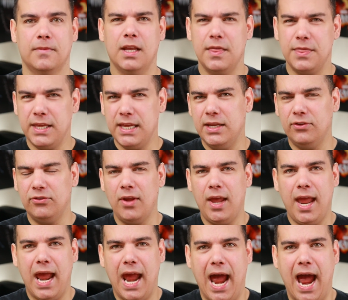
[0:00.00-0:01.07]
These
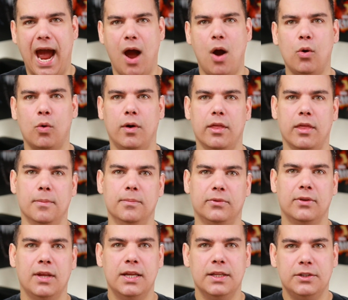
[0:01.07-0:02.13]
algorithms
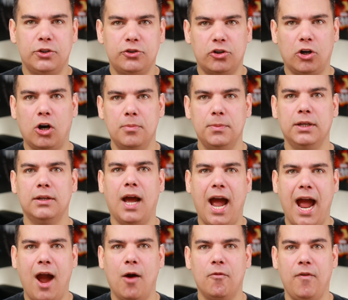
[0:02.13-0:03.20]
determine
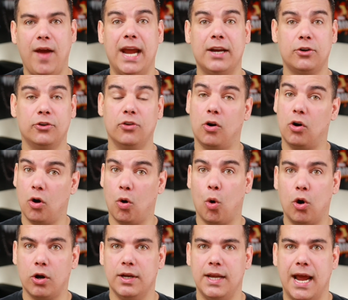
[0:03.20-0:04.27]
how vectors are
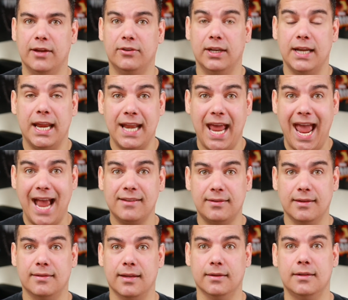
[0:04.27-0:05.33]
organized and
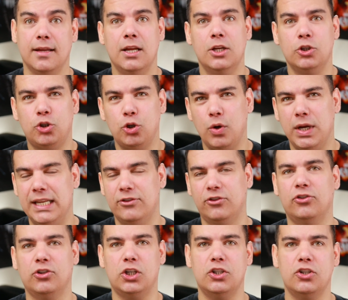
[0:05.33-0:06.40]
accessed during
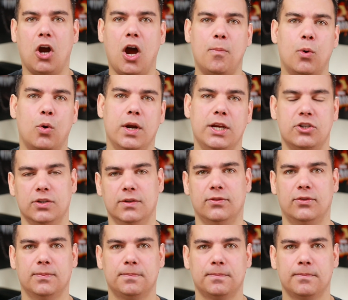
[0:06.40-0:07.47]
search
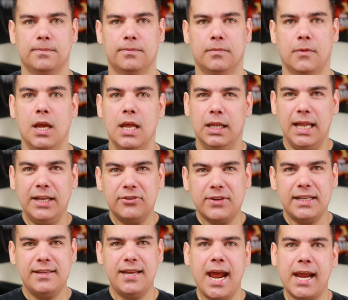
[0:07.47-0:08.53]
operations. Let's
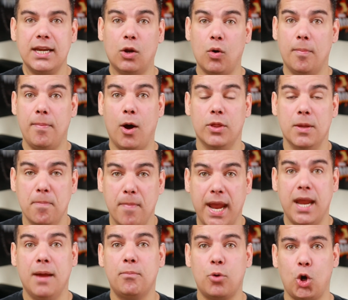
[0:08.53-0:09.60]
get technical about the main
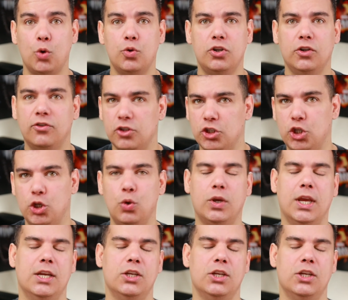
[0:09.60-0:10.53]
approaches you can